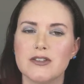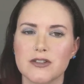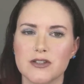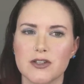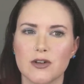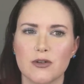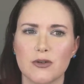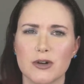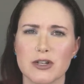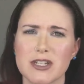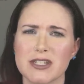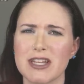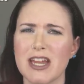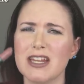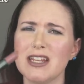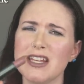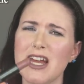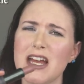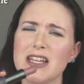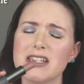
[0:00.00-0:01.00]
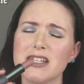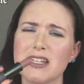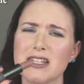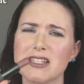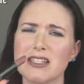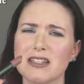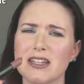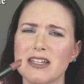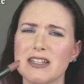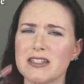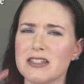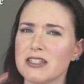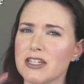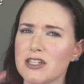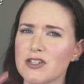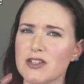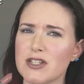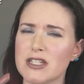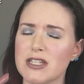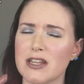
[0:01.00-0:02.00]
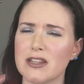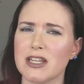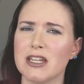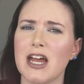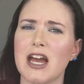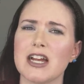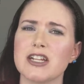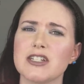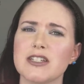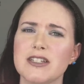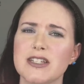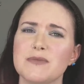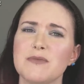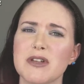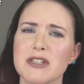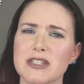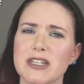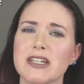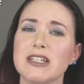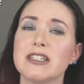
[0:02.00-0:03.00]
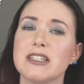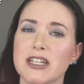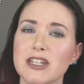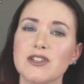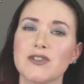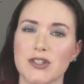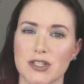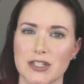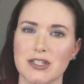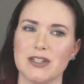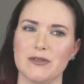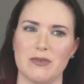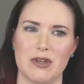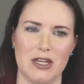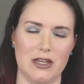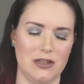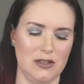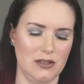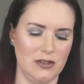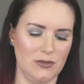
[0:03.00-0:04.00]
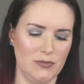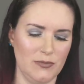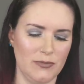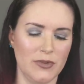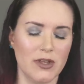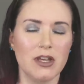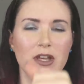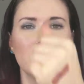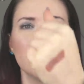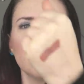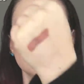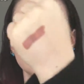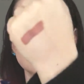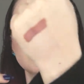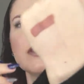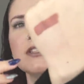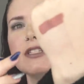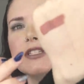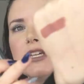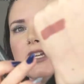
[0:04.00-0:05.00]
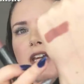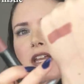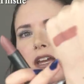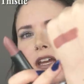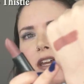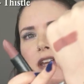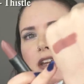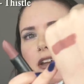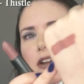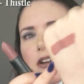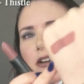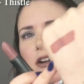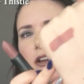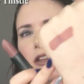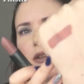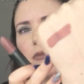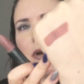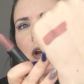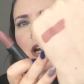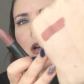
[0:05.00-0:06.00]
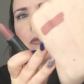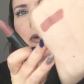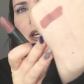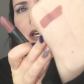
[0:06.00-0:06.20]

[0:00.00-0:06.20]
so gorgeous. And it has like a slight citrus scent that actually smells like citrus to me. You can see it here on the back of